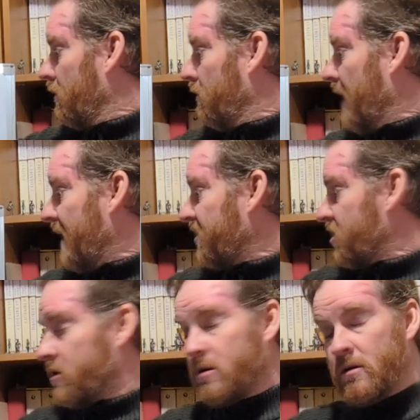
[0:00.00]

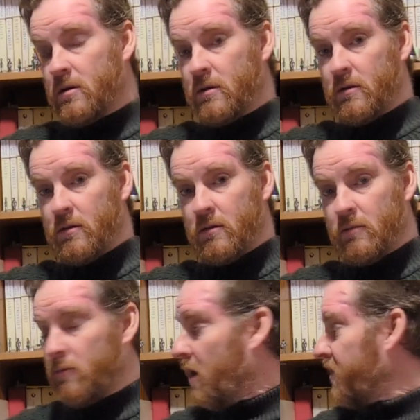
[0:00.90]
match
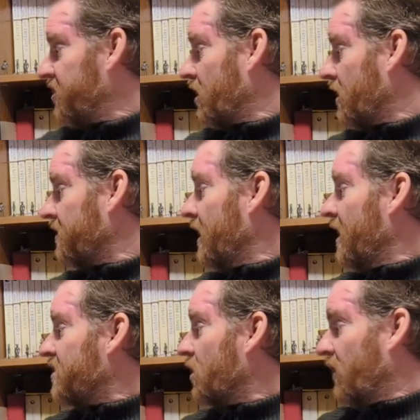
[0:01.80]
on the chart.
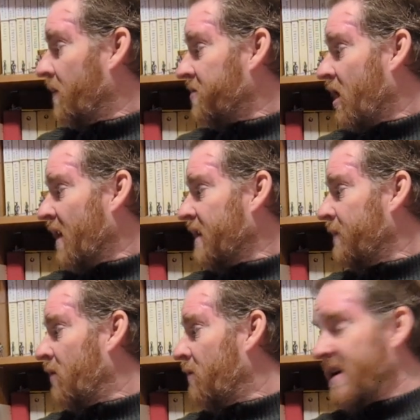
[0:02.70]
So if I'm talking
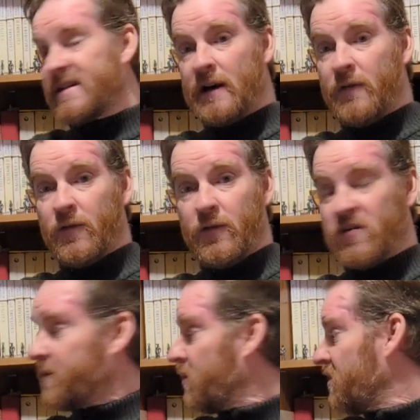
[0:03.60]
about myself in the
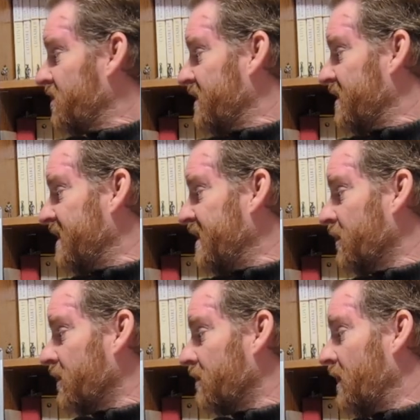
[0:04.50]
first person,
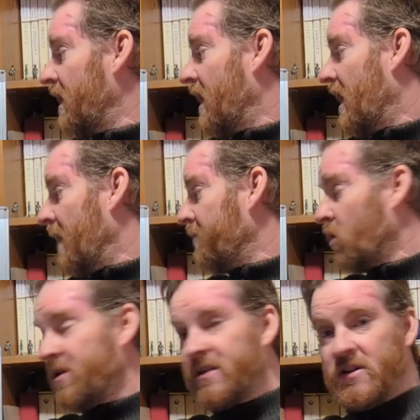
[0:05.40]
singular, I'm
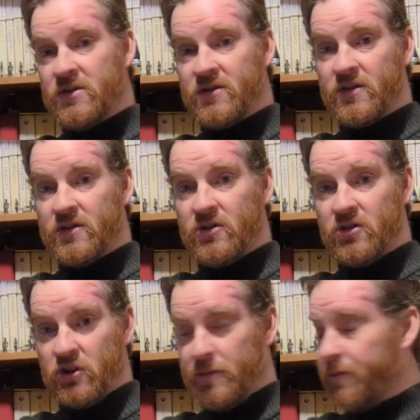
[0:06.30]
going to use
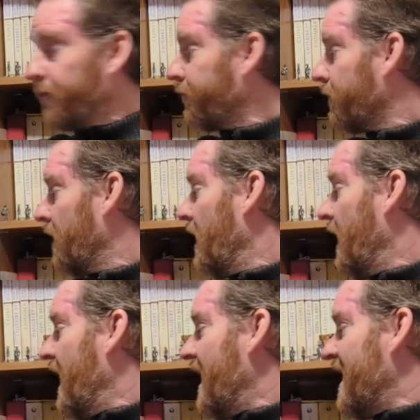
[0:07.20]
je.
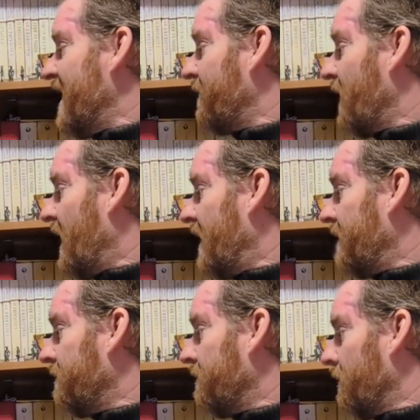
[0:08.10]
If
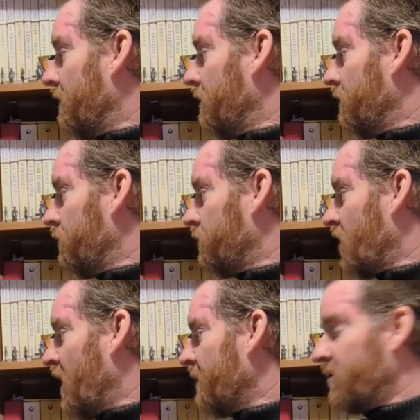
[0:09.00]
I'm
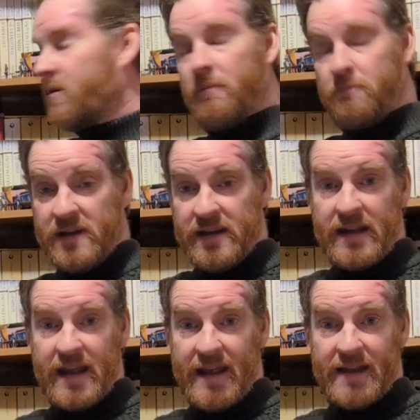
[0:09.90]
talking about
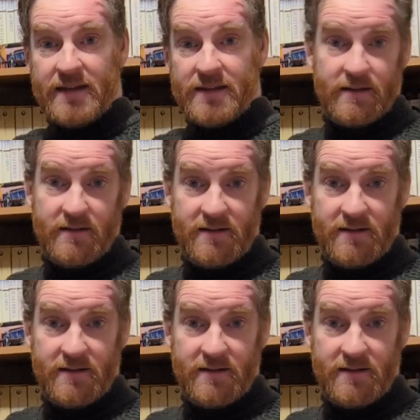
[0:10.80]
me and,